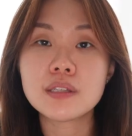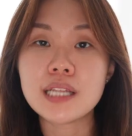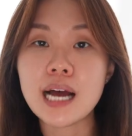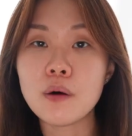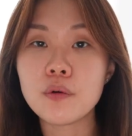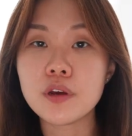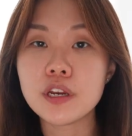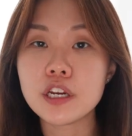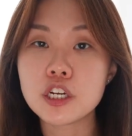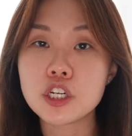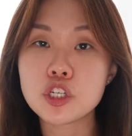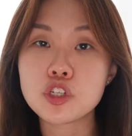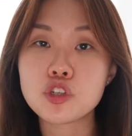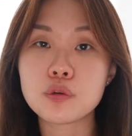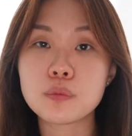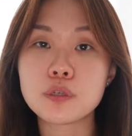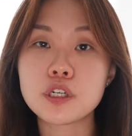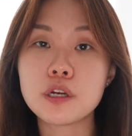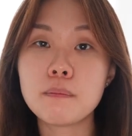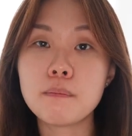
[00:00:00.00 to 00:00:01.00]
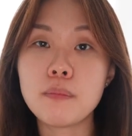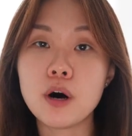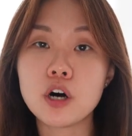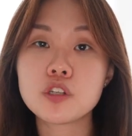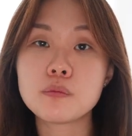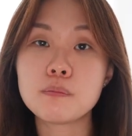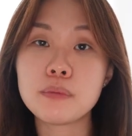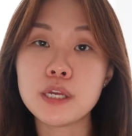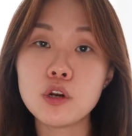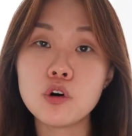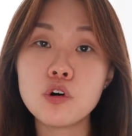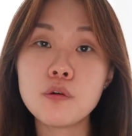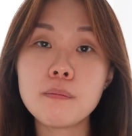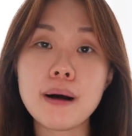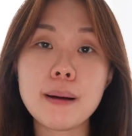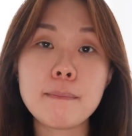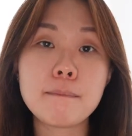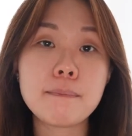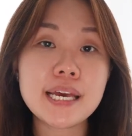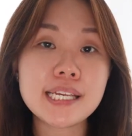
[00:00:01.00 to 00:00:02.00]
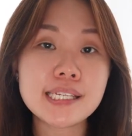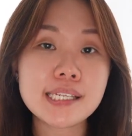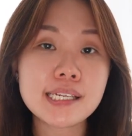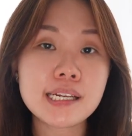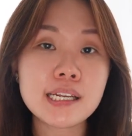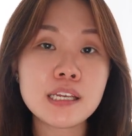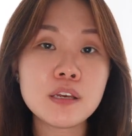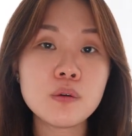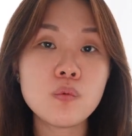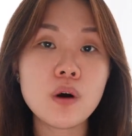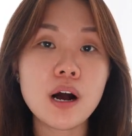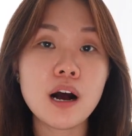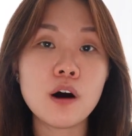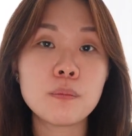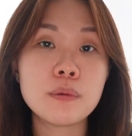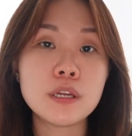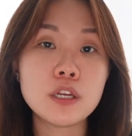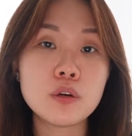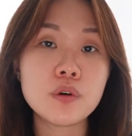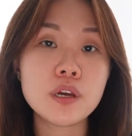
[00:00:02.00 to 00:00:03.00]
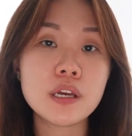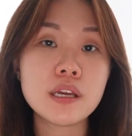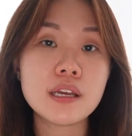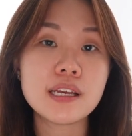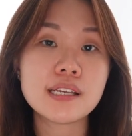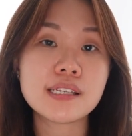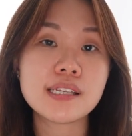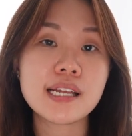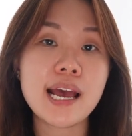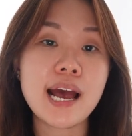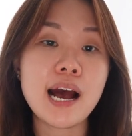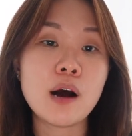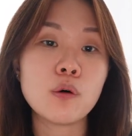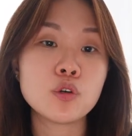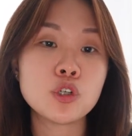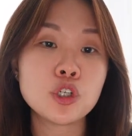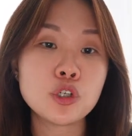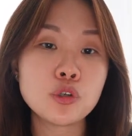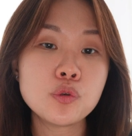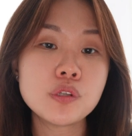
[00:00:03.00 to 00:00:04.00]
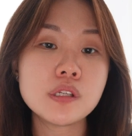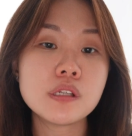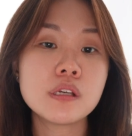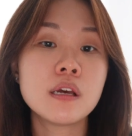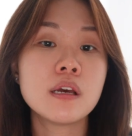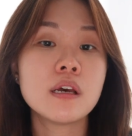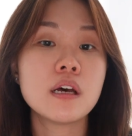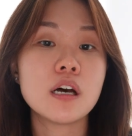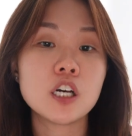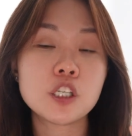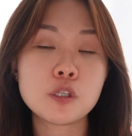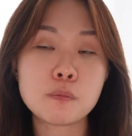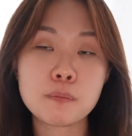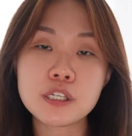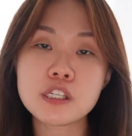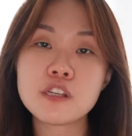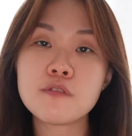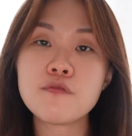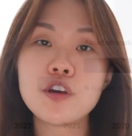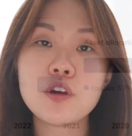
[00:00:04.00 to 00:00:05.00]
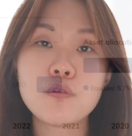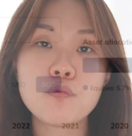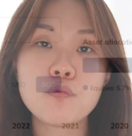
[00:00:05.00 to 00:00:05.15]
down in the description box below. But basically what I'll be doing is that I will choose a specific